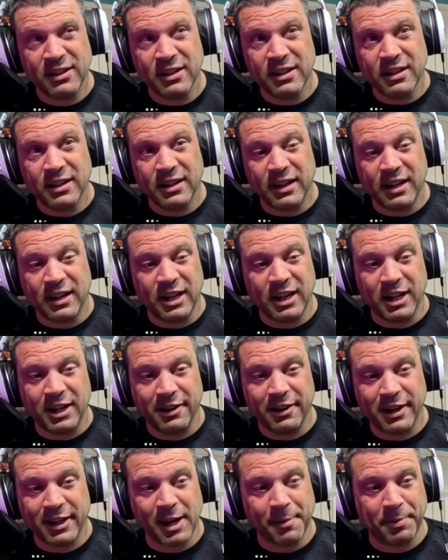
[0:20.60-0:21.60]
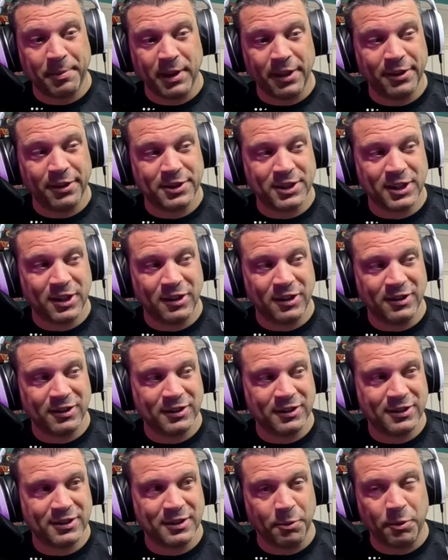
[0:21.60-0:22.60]
a couple other songs.
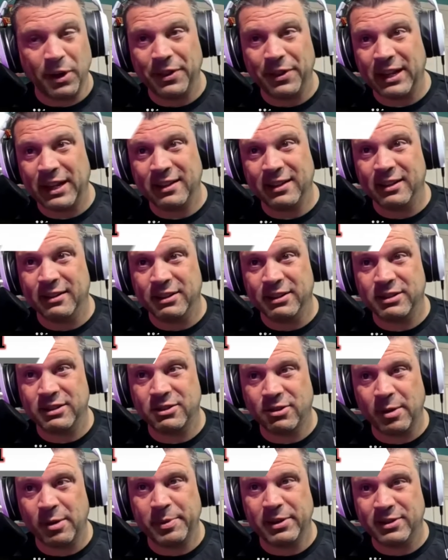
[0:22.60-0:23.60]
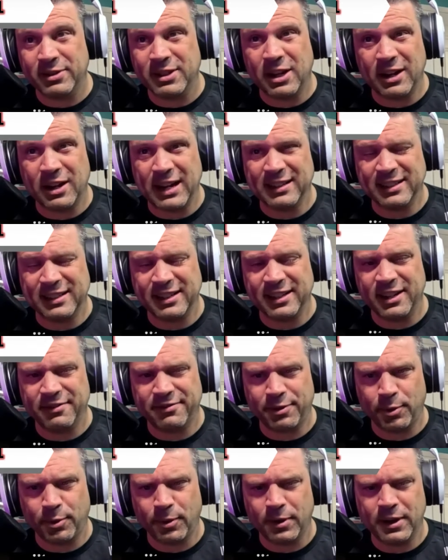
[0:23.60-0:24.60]
This tribute song I guess they did
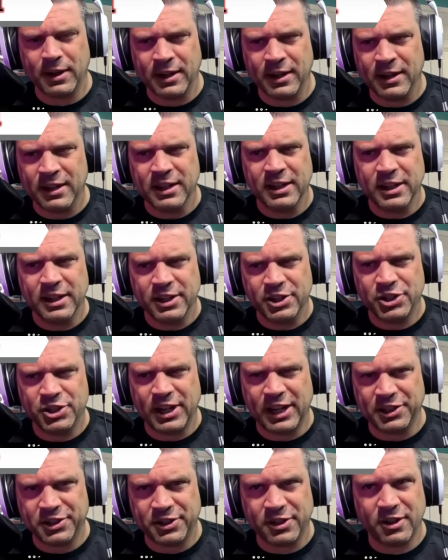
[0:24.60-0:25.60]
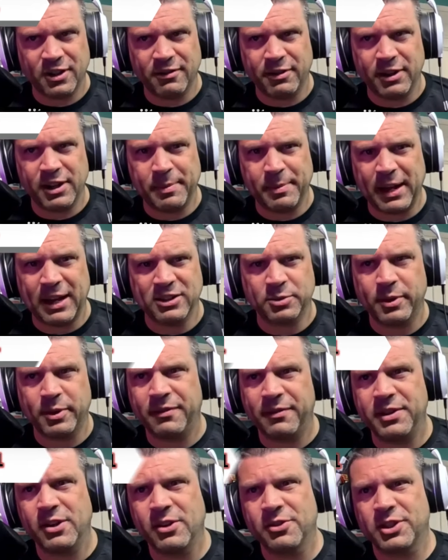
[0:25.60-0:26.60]
for Chester when he passed away a
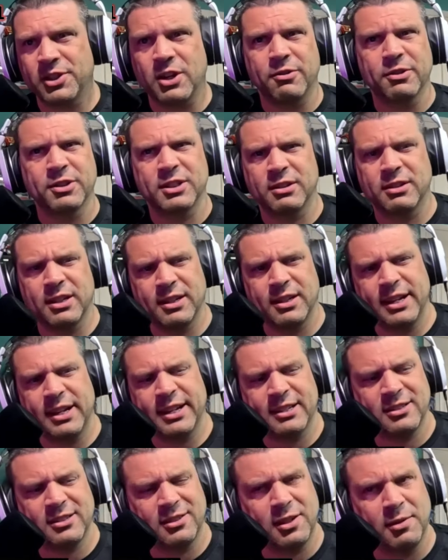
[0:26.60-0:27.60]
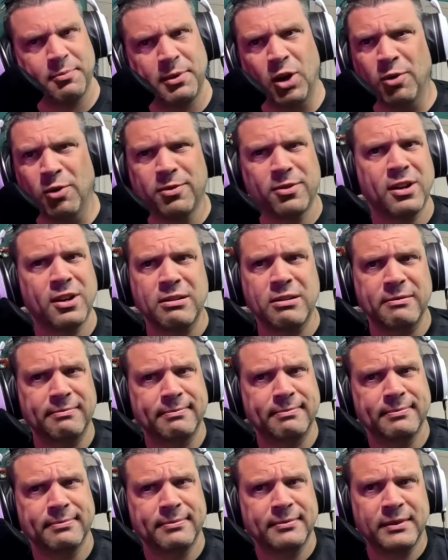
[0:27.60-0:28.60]
few years ago was excellent. But overall,
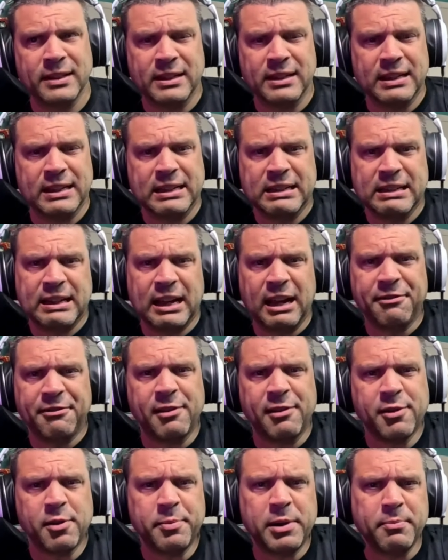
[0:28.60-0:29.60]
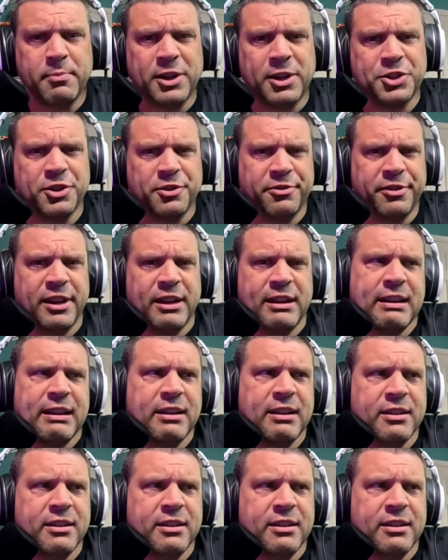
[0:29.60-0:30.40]
I've never been much of a